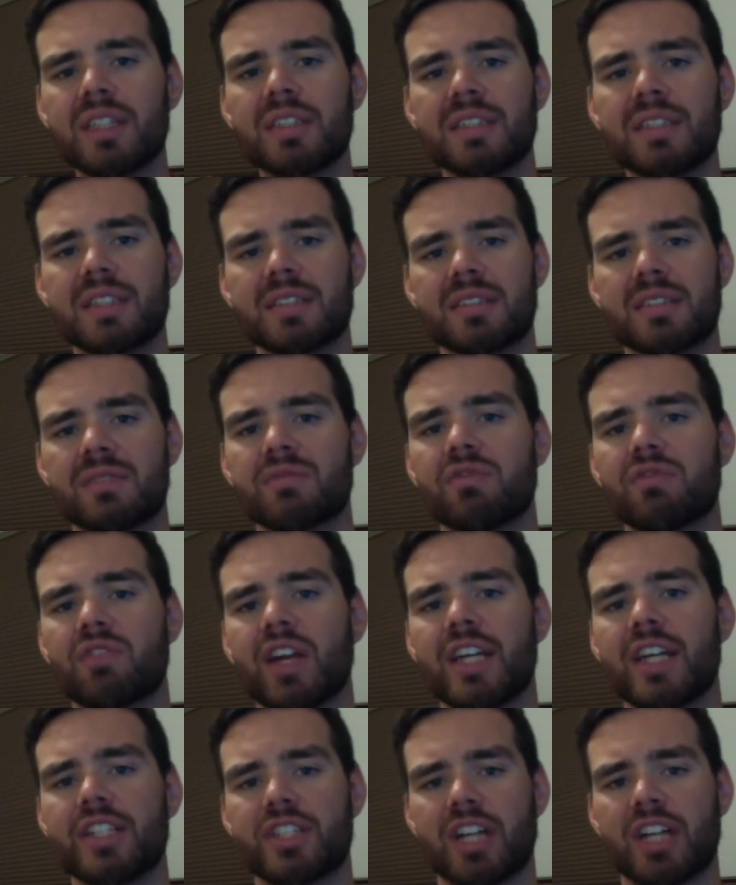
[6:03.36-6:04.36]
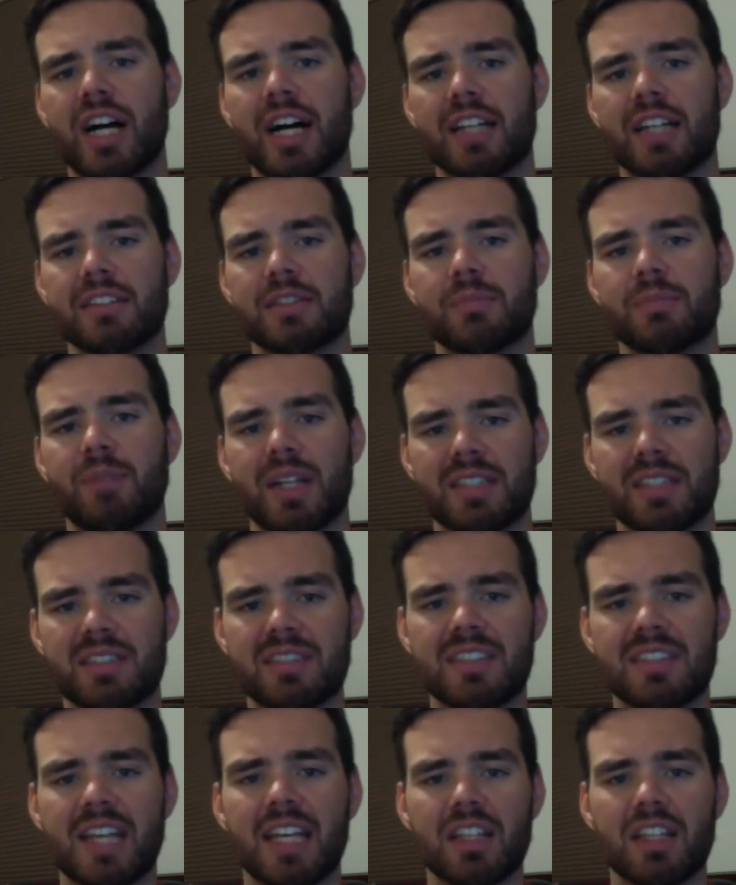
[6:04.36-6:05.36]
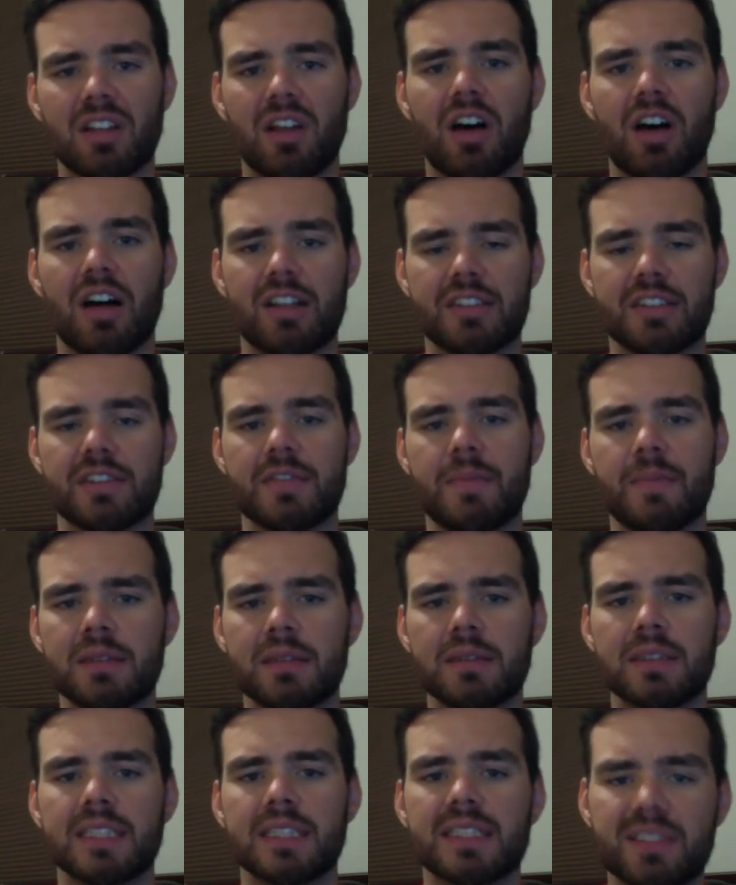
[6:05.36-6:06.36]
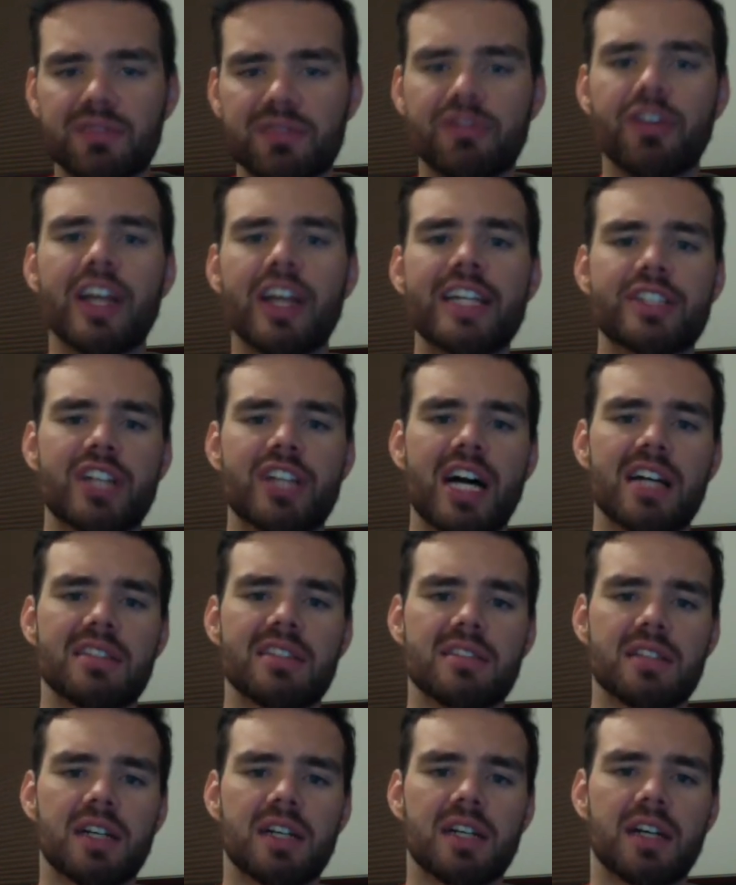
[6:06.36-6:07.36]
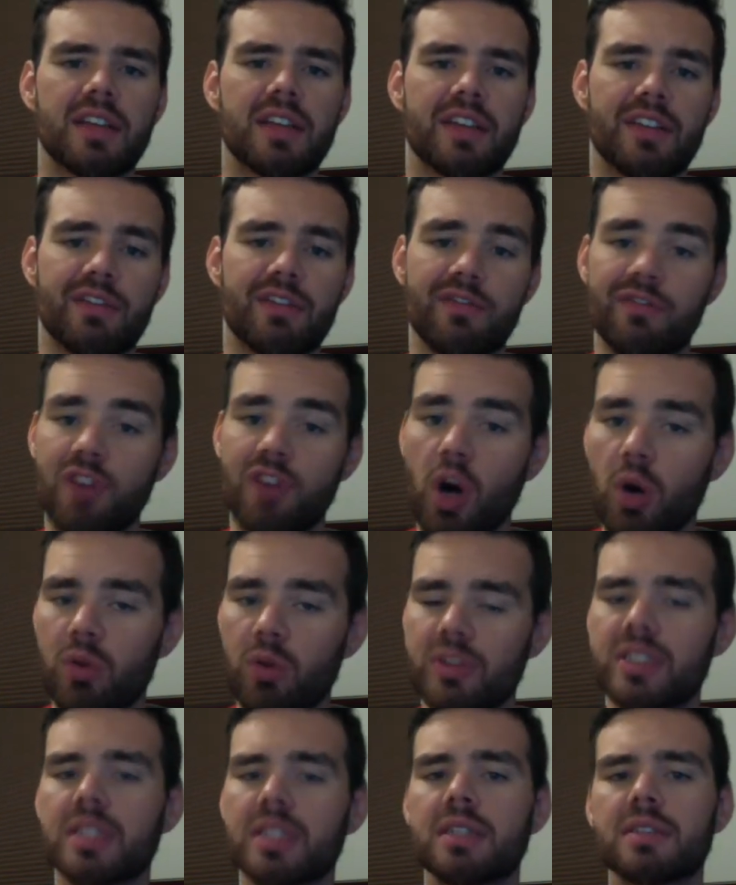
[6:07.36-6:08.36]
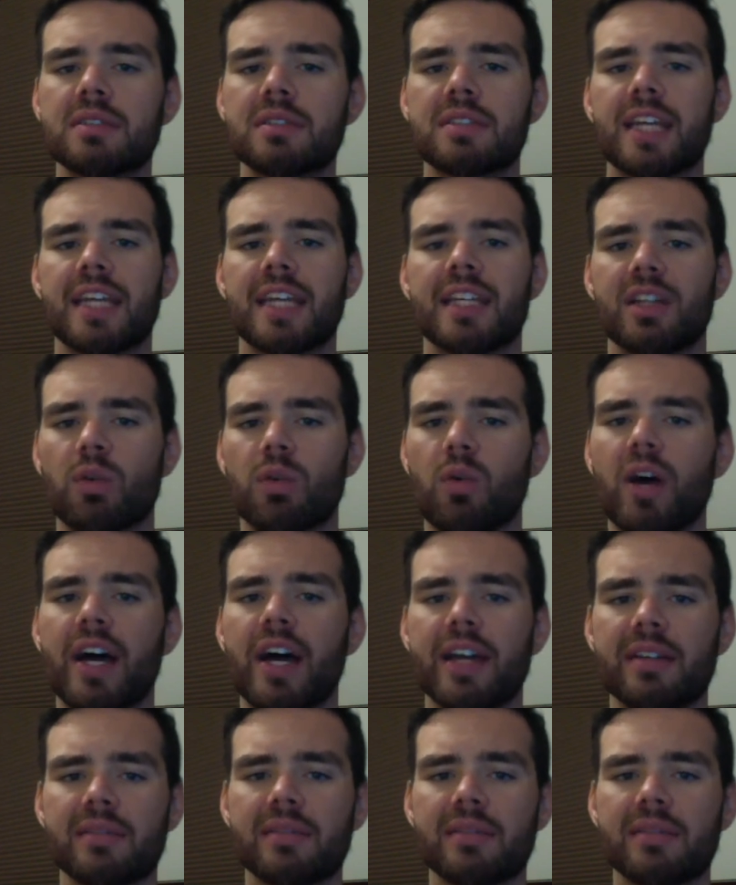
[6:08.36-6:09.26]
disenfranchised by state laws. Disenfranchised, their vote taken away.